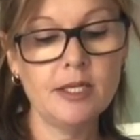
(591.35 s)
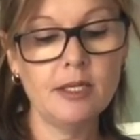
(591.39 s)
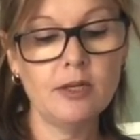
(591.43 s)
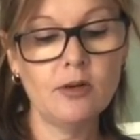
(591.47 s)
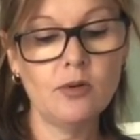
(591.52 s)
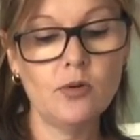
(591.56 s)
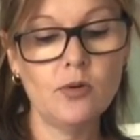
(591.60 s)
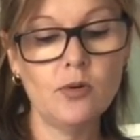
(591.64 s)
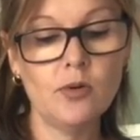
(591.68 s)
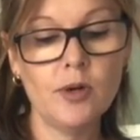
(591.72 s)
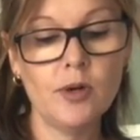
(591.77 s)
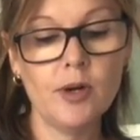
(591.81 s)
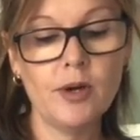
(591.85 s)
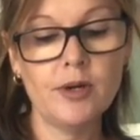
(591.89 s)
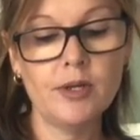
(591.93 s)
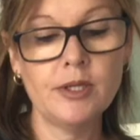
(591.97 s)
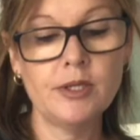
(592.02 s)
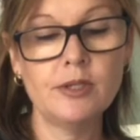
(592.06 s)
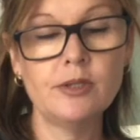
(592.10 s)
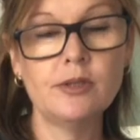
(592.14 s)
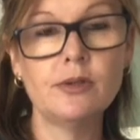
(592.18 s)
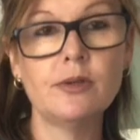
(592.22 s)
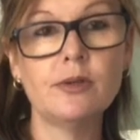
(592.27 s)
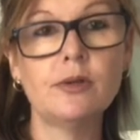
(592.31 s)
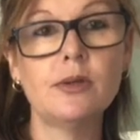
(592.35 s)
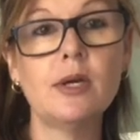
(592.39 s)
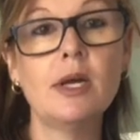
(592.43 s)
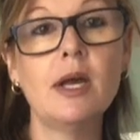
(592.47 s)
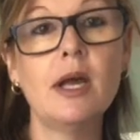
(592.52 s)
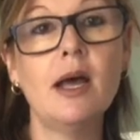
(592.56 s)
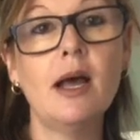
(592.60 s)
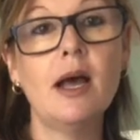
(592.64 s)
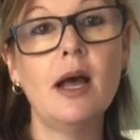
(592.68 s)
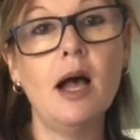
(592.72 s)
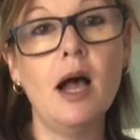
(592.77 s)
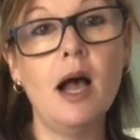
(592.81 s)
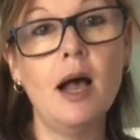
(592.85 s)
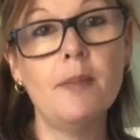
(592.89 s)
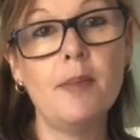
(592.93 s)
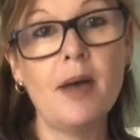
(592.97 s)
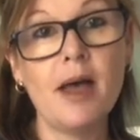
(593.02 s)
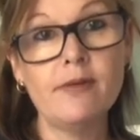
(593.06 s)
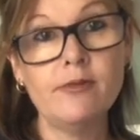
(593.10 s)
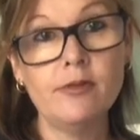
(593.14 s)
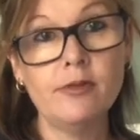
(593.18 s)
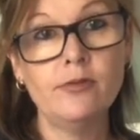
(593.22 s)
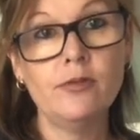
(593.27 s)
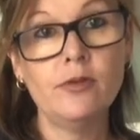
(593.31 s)
They're all going to um,
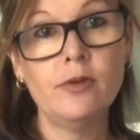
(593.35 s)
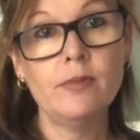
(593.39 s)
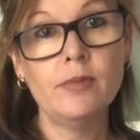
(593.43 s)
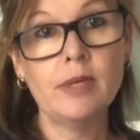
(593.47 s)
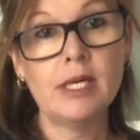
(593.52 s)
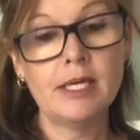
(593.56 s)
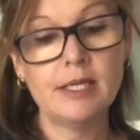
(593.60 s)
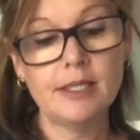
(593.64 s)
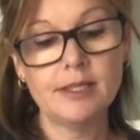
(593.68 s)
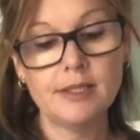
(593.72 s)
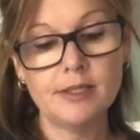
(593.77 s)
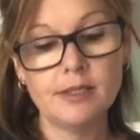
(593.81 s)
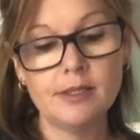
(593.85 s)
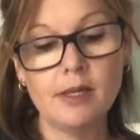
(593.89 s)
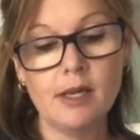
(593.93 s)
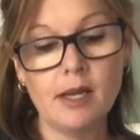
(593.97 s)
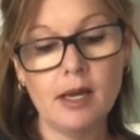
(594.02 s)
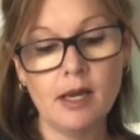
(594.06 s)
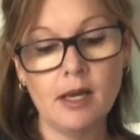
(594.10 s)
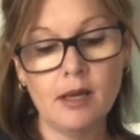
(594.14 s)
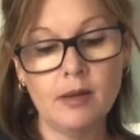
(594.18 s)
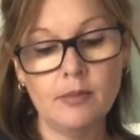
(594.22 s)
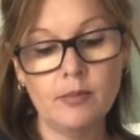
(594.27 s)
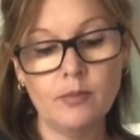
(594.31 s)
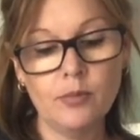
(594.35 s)
have a few minutes um,